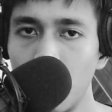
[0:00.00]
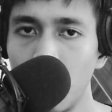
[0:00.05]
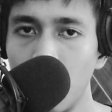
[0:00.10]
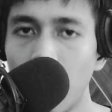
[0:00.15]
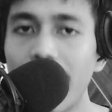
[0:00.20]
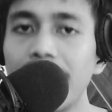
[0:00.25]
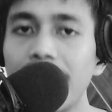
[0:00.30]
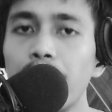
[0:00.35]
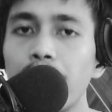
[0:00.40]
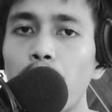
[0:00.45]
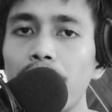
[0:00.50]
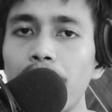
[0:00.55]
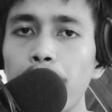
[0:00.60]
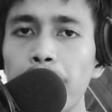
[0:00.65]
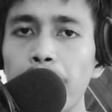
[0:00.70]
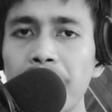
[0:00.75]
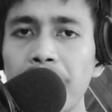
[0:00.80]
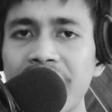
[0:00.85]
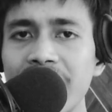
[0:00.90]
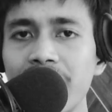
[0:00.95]
And what I
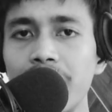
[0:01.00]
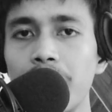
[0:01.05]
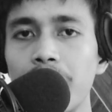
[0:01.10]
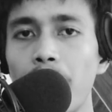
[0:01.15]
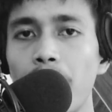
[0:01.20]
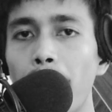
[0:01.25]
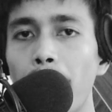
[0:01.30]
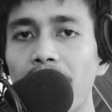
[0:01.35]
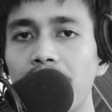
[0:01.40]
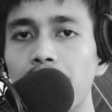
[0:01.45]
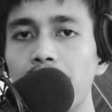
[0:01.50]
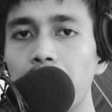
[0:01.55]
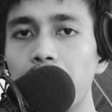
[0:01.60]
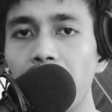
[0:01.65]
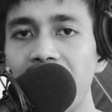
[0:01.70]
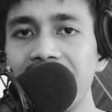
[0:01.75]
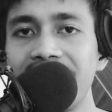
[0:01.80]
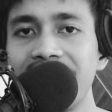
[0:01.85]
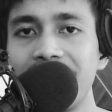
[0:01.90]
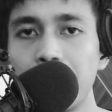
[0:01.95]
mean by
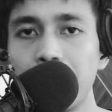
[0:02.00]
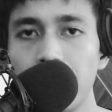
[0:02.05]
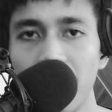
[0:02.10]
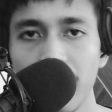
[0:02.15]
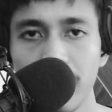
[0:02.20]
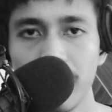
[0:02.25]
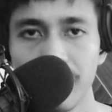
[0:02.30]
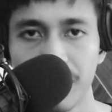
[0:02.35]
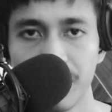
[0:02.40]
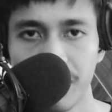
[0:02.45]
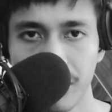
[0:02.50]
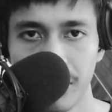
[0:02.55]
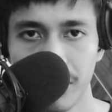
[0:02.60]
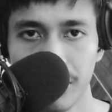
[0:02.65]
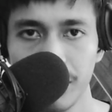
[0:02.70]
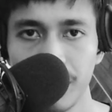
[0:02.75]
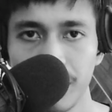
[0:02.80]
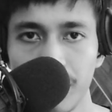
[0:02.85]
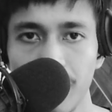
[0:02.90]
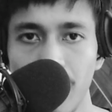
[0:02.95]
right demand is
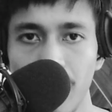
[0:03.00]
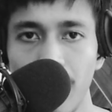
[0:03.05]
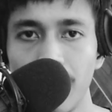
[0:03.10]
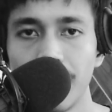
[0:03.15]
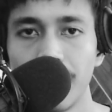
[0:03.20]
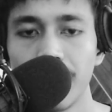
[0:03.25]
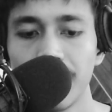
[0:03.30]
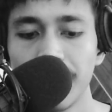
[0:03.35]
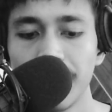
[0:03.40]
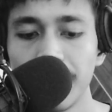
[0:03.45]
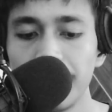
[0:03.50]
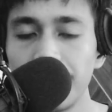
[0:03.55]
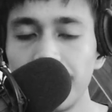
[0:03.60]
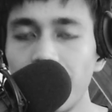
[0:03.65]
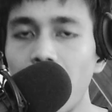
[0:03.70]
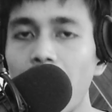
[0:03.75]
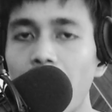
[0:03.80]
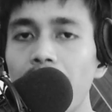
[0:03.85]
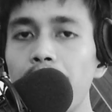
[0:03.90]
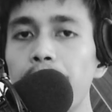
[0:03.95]
this, that if
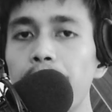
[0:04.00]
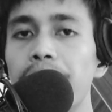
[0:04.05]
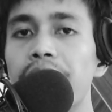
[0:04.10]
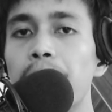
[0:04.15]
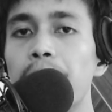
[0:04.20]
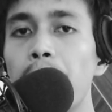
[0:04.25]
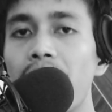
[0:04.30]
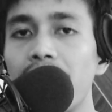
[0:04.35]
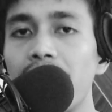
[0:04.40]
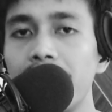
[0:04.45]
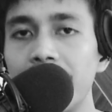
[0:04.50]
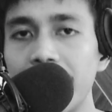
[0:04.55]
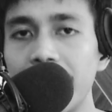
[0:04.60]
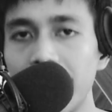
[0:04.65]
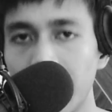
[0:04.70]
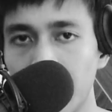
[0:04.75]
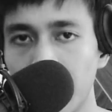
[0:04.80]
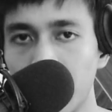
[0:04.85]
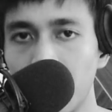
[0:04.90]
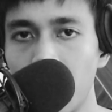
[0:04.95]
I am
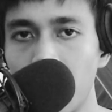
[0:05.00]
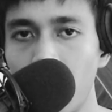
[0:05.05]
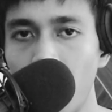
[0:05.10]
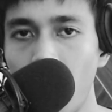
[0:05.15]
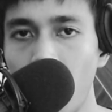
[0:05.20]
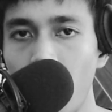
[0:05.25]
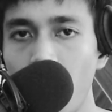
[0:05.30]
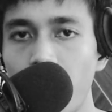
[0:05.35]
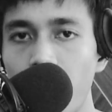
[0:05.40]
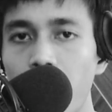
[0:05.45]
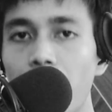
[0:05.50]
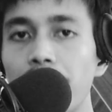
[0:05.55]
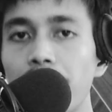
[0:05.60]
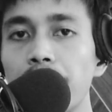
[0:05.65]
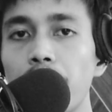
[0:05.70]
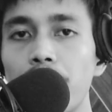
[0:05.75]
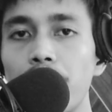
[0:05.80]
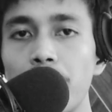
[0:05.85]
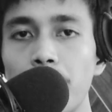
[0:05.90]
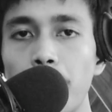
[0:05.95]
demanding for
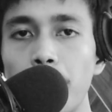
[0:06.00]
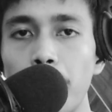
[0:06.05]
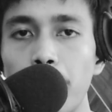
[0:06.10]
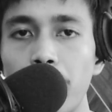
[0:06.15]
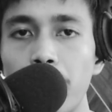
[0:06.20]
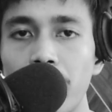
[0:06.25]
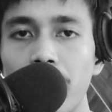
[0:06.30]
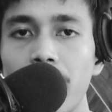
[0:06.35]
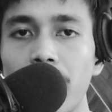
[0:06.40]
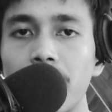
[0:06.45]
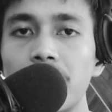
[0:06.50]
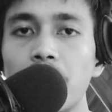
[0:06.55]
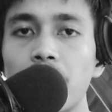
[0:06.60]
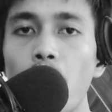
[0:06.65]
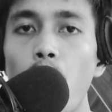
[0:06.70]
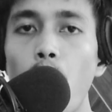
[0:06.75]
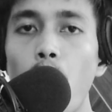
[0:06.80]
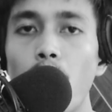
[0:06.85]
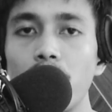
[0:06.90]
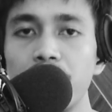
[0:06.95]
your product
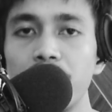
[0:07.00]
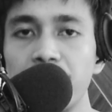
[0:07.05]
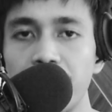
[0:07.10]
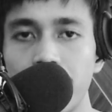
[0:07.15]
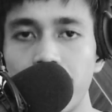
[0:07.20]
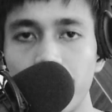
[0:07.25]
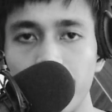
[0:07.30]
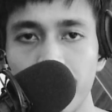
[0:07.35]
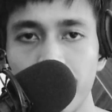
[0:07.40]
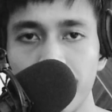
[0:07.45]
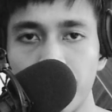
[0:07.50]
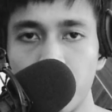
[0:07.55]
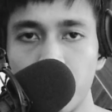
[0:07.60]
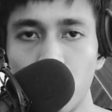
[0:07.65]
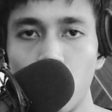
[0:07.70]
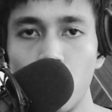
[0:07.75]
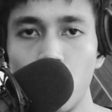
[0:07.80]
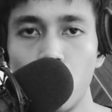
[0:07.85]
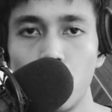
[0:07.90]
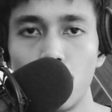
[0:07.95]
or service
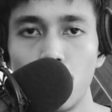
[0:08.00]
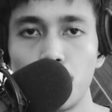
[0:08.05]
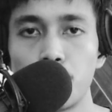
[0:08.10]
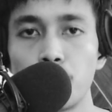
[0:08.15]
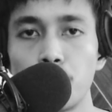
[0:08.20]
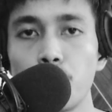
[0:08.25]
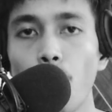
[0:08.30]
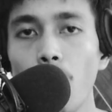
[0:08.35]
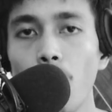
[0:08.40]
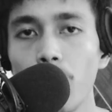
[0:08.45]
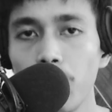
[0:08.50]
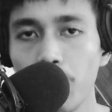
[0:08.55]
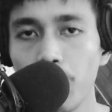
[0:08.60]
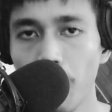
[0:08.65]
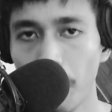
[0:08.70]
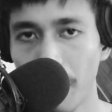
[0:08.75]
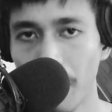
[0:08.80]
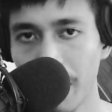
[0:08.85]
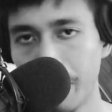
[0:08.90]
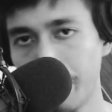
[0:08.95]
to solve
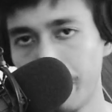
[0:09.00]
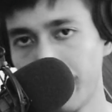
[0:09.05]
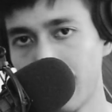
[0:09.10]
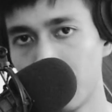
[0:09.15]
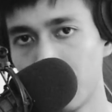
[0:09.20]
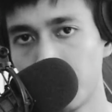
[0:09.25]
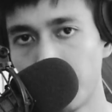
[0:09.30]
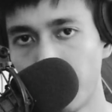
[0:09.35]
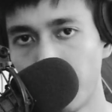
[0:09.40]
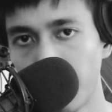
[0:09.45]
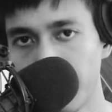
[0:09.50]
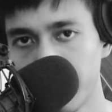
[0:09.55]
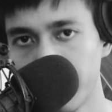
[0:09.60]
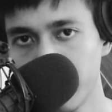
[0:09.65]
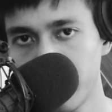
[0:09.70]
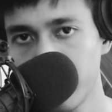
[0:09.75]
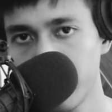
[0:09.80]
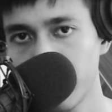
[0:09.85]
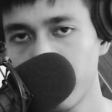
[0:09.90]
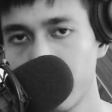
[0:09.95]
my pain
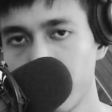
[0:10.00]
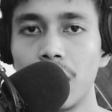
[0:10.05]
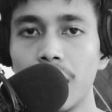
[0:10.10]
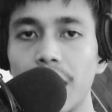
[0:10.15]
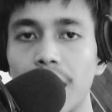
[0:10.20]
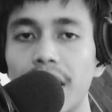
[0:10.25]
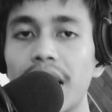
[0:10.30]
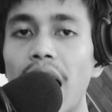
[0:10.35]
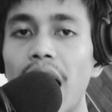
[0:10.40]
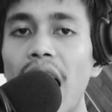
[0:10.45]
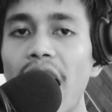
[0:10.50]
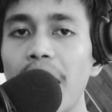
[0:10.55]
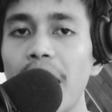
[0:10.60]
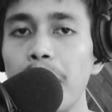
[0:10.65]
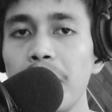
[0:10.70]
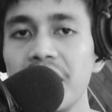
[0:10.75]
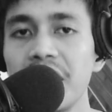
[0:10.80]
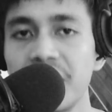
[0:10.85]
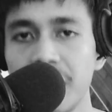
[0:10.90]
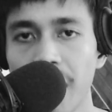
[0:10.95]
point, then I
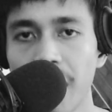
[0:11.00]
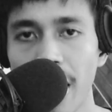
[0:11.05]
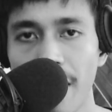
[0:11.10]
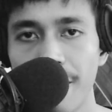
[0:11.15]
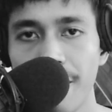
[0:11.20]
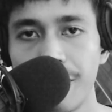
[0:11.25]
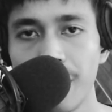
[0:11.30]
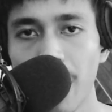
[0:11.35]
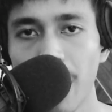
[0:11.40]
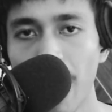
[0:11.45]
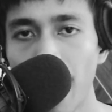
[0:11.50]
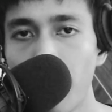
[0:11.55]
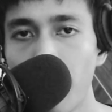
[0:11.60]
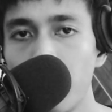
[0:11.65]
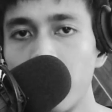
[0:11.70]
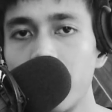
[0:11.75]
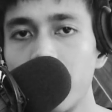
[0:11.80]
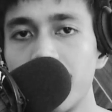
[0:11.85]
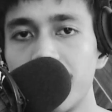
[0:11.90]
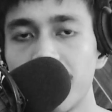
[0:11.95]
must have the
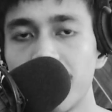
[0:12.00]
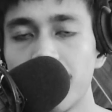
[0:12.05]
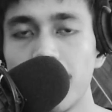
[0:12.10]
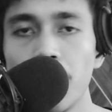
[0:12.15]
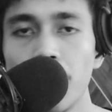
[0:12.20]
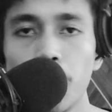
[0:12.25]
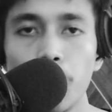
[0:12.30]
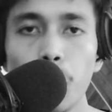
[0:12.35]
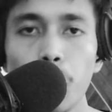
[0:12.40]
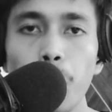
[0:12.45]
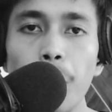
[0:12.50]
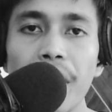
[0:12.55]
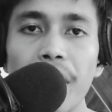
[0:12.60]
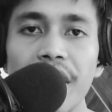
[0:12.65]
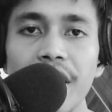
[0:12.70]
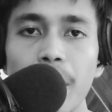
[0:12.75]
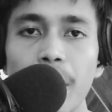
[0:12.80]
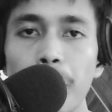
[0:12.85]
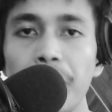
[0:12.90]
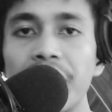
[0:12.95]
ability to pay
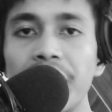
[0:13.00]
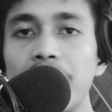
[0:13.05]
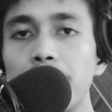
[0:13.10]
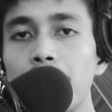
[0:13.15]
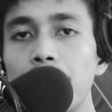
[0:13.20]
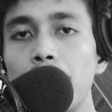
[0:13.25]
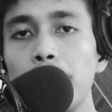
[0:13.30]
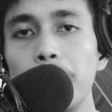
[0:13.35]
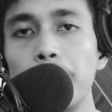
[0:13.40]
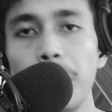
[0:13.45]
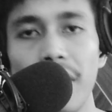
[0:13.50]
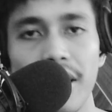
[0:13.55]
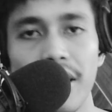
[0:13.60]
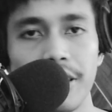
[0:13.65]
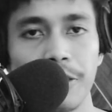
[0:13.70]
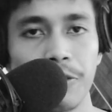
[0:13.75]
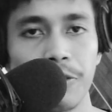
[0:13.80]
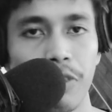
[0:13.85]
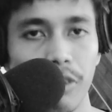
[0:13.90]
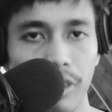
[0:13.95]
the minimum
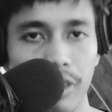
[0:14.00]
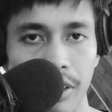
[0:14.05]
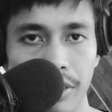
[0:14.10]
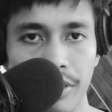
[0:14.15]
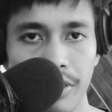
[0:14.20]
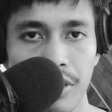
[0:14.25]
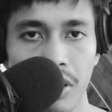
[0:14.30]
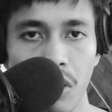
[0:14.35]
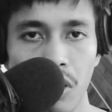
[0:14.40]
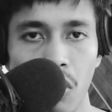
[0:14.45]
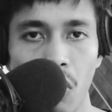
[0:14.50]
price for it.